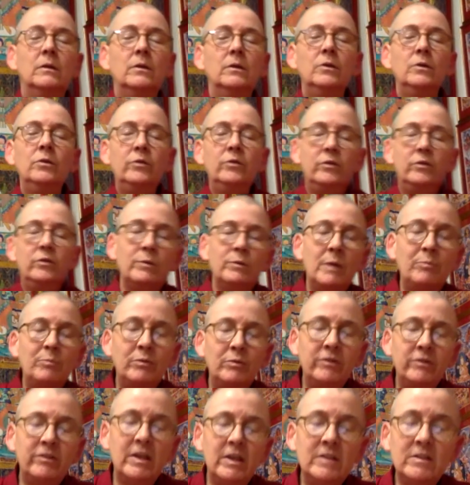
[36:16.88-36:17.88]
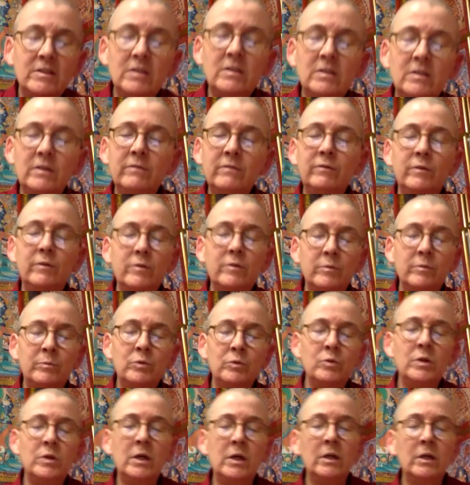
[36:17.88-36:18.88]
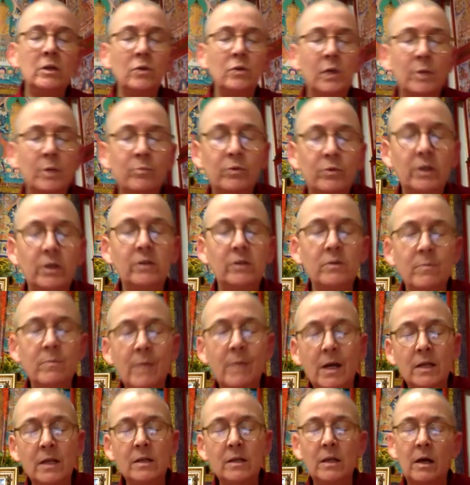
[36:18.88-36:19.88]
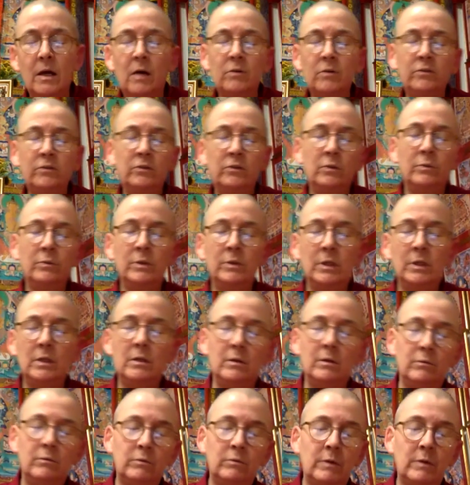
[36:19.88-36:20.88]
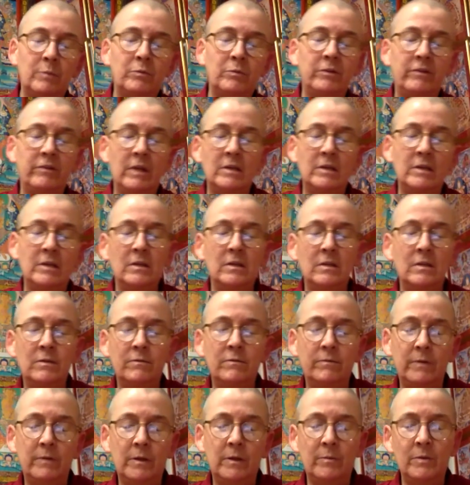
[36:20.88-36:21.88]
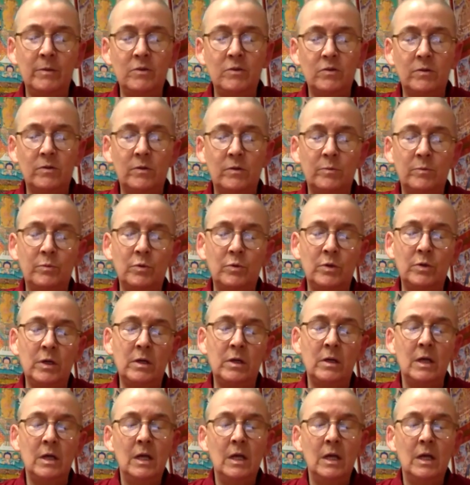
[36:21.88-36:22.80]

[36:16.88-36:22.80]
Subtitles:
who's a representative of the Buddha. You can bring to mind also a representative image of the Buddha.